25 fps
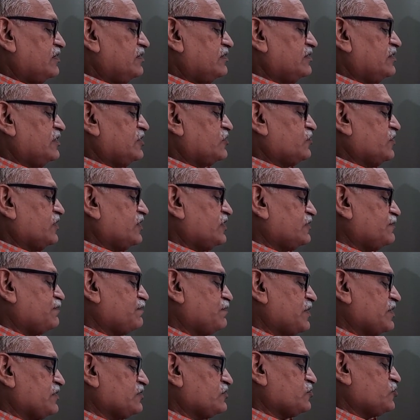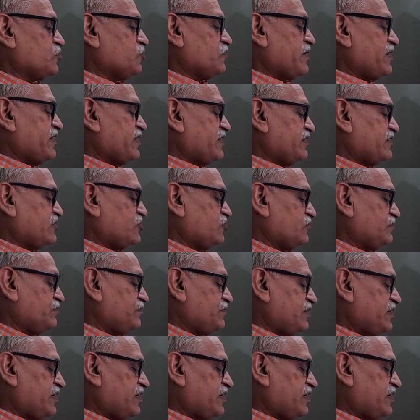this one is plus 2 by n cube,